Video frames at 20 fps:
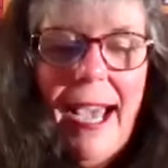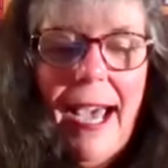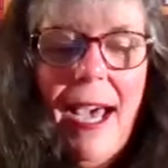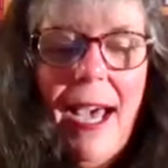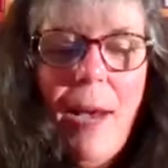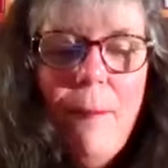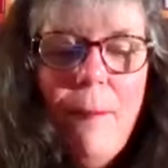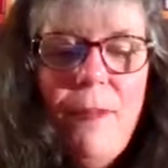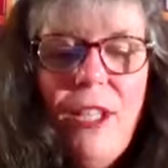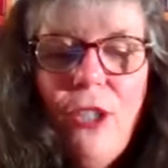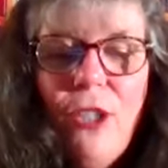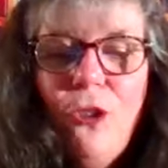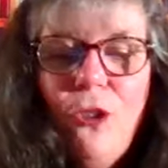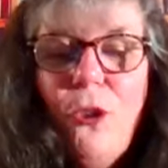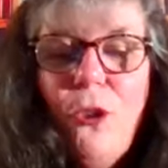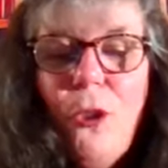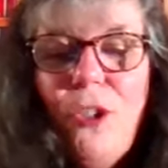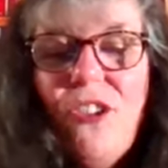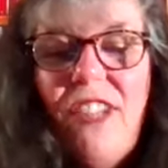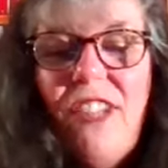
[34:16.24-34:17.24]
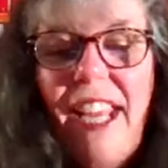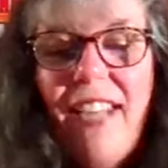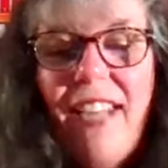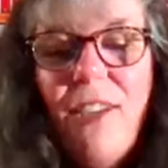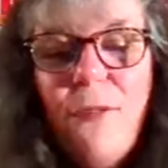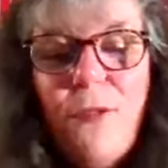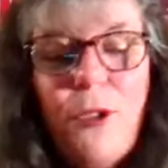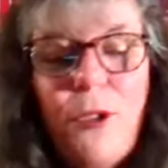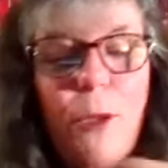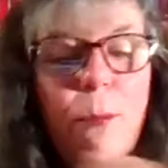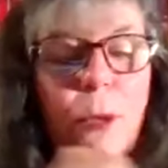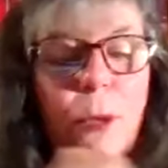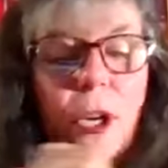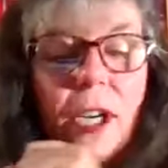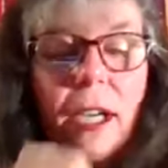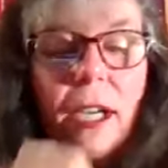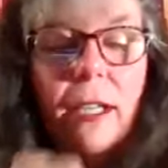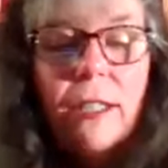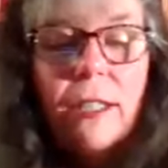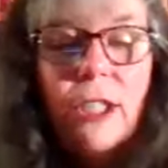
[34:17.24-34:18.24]
Towards the end of your
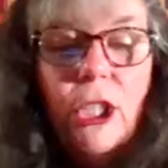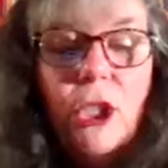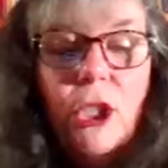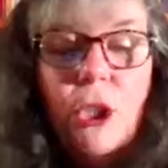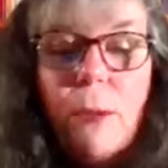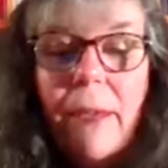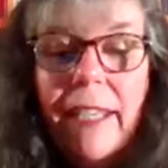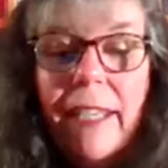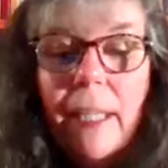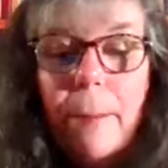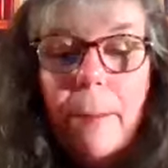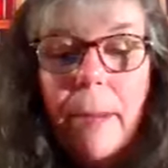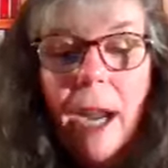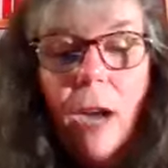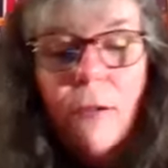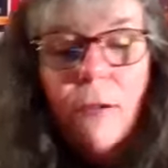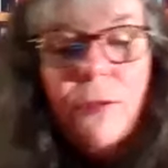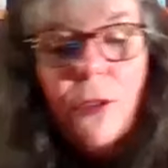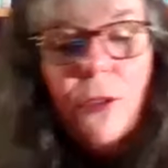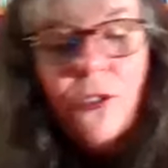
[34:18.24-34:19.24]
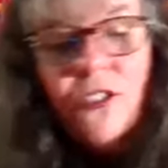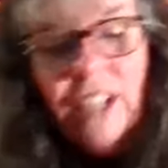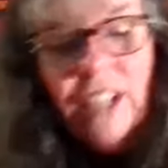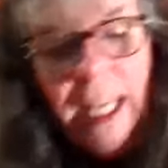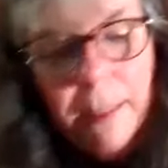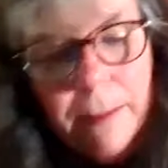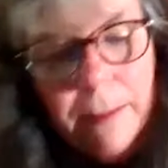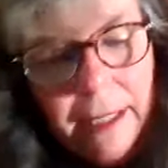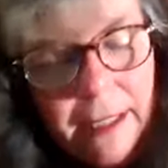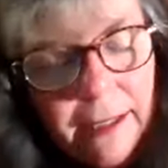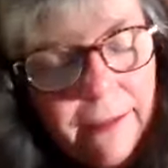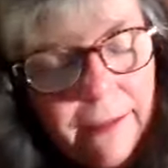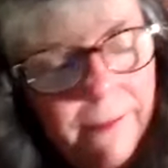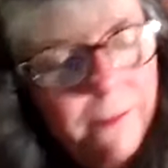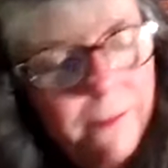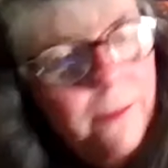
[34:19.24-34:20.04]
book, you make a powerful statement.